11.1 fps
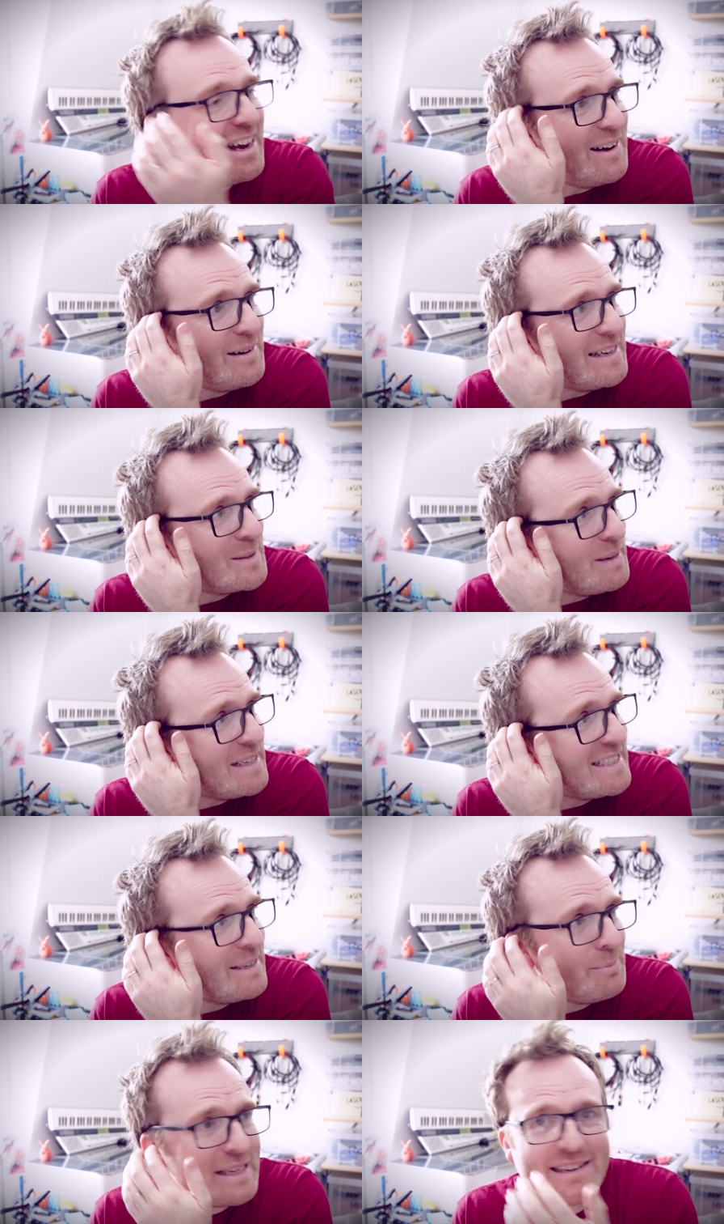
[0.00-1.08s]
uh,
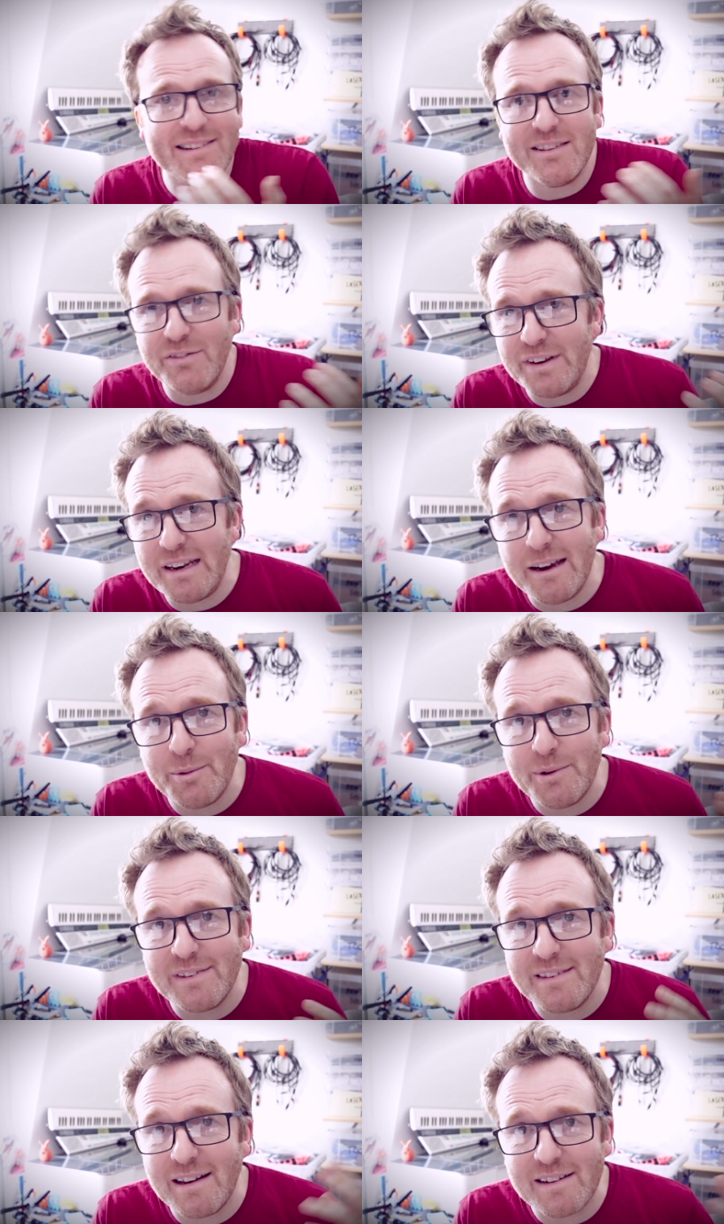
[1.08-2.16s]
especially because the video
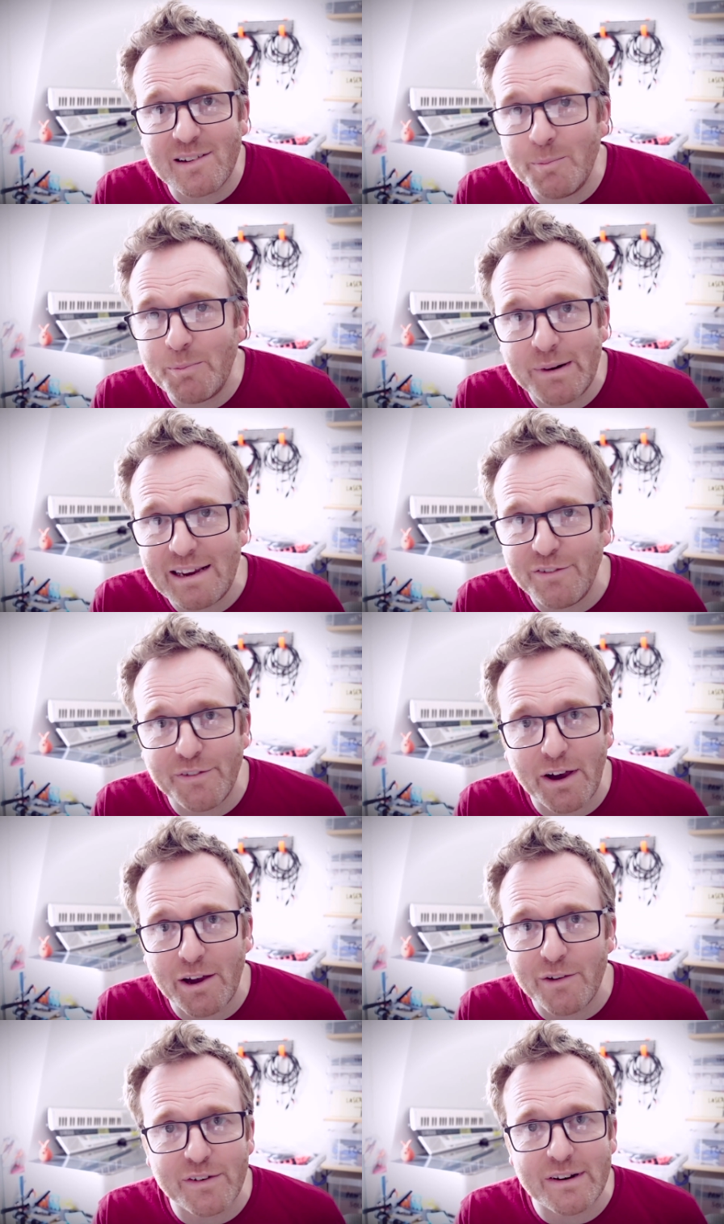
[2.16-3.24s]
was such a brief
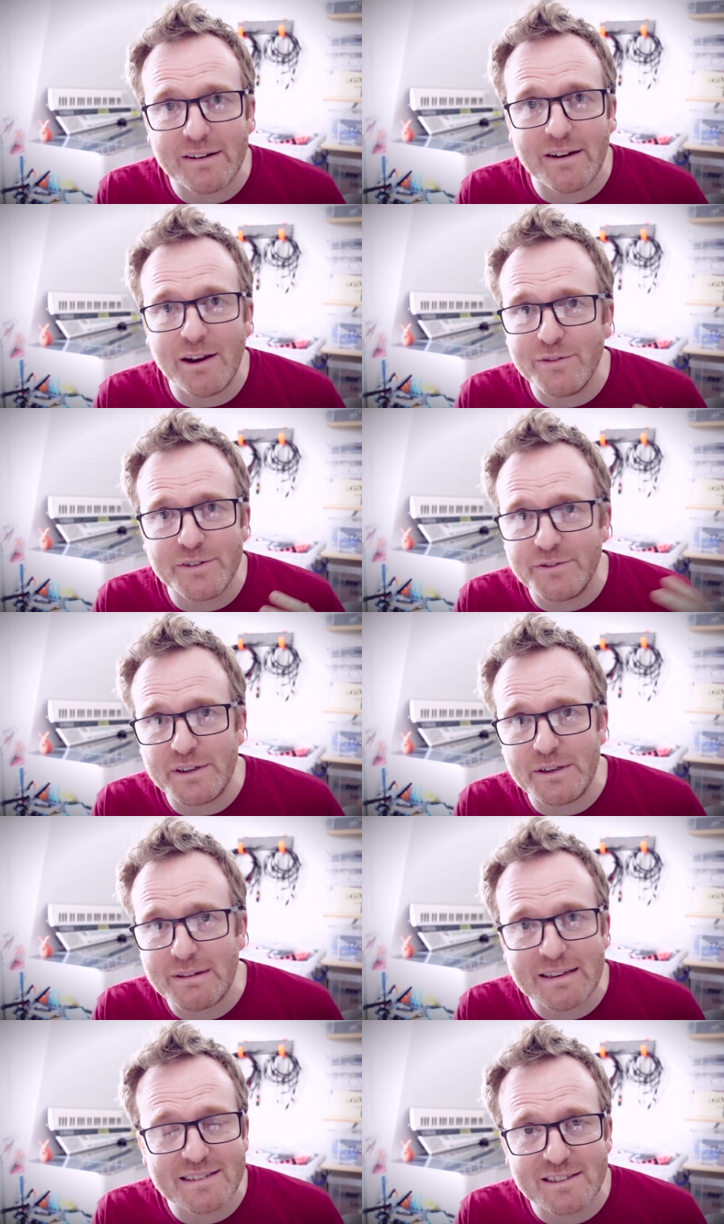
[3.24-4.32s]
over overview.
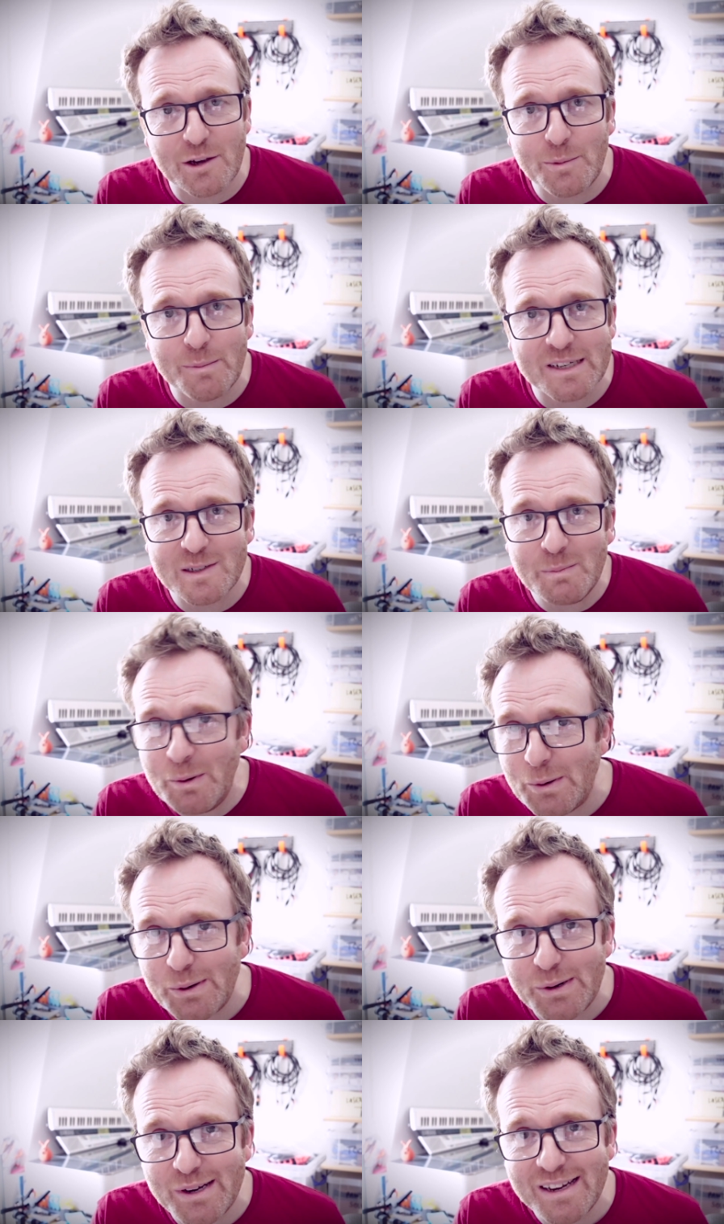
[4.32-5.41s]
There's so much
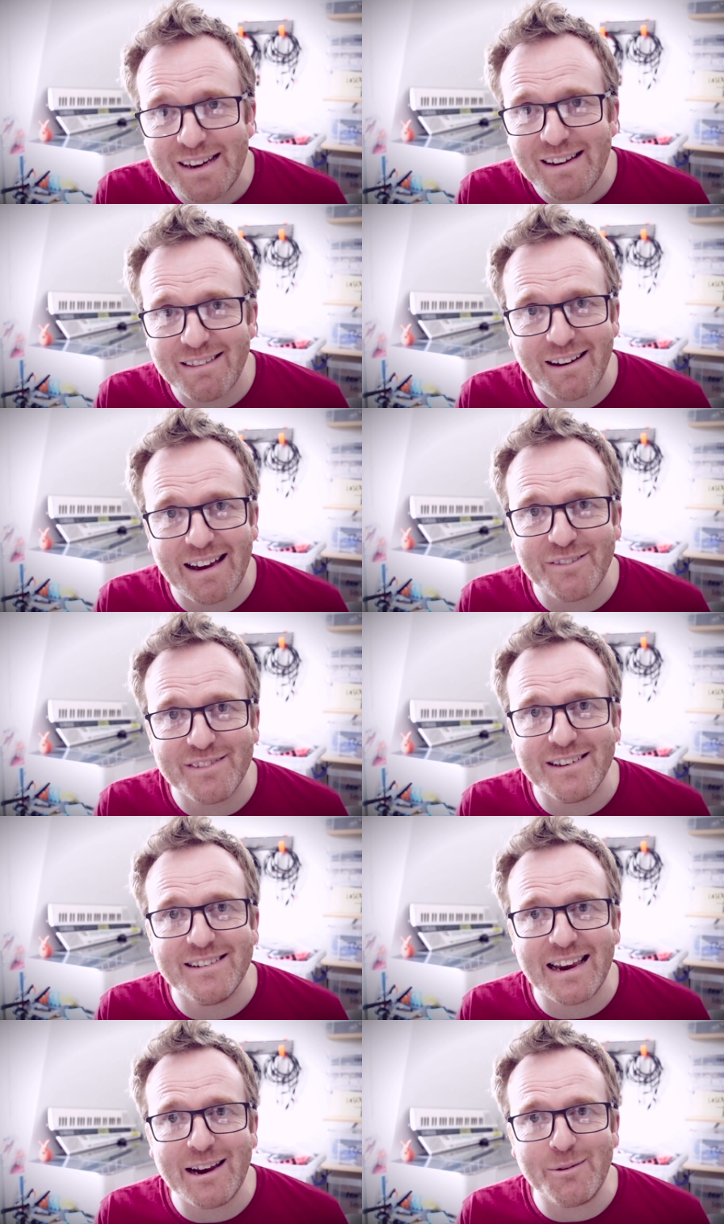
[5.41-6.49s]
more that I have to
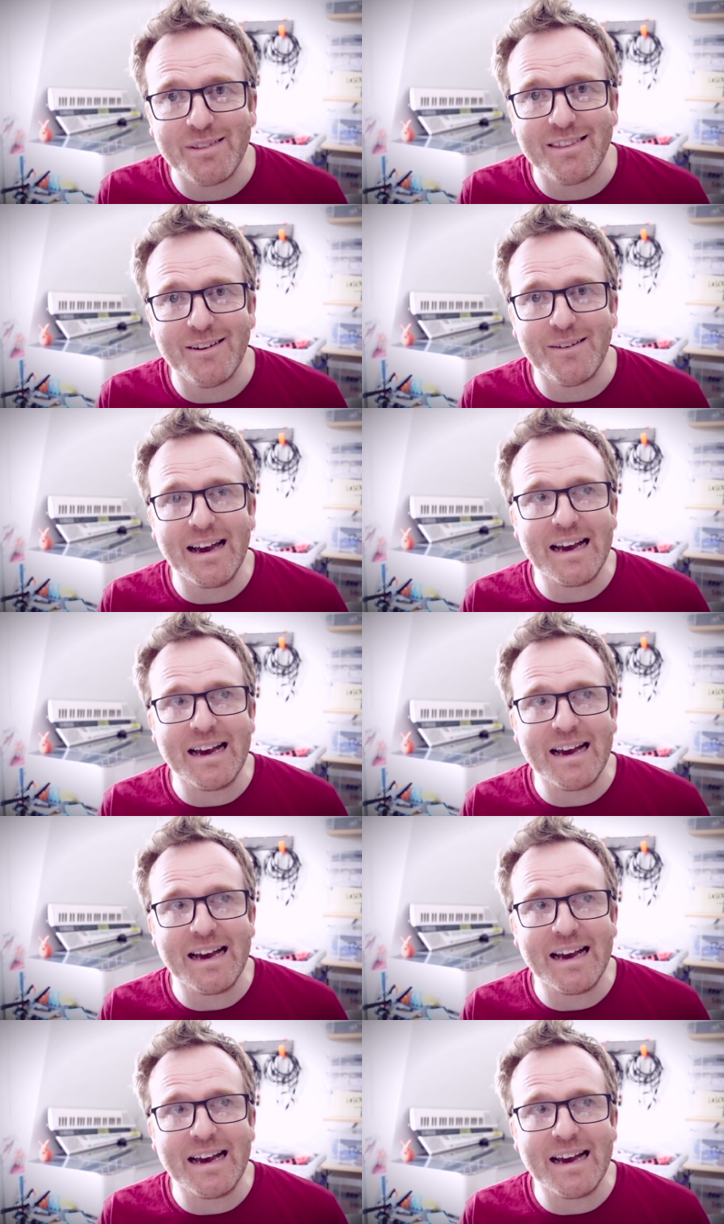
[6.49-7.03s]
share with you.